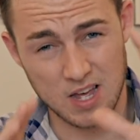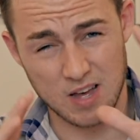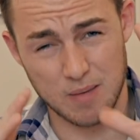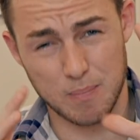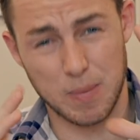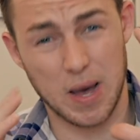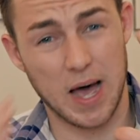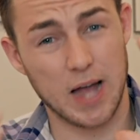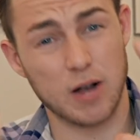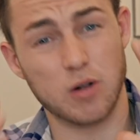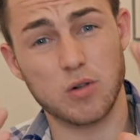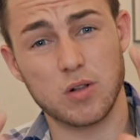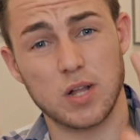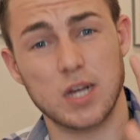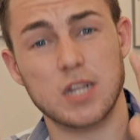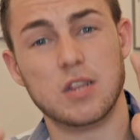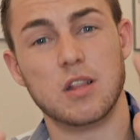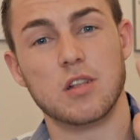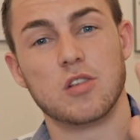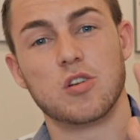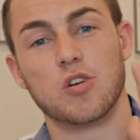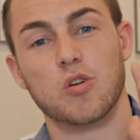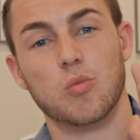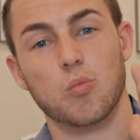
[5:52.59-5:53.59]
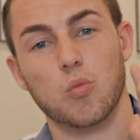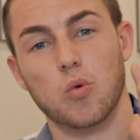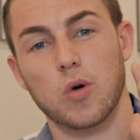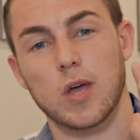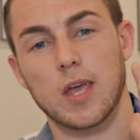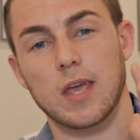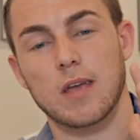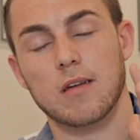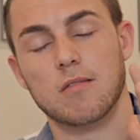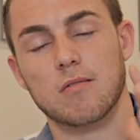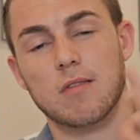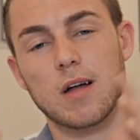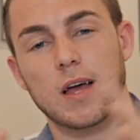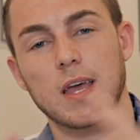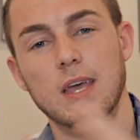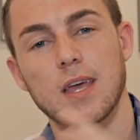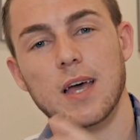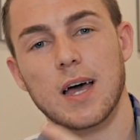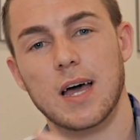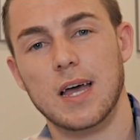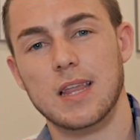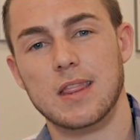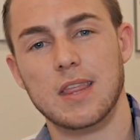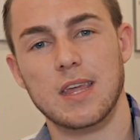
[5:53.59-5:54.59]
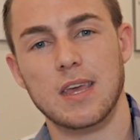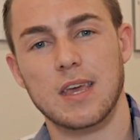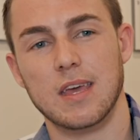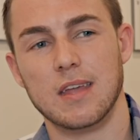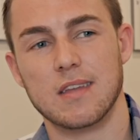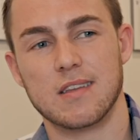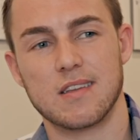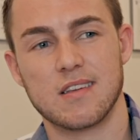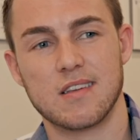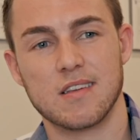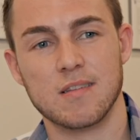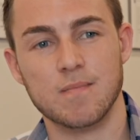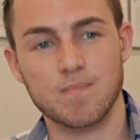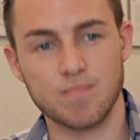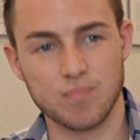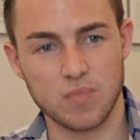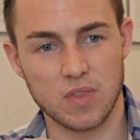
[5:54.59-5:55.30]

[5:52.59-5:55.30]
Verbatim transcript: But I don't like the term weight, right? I think it's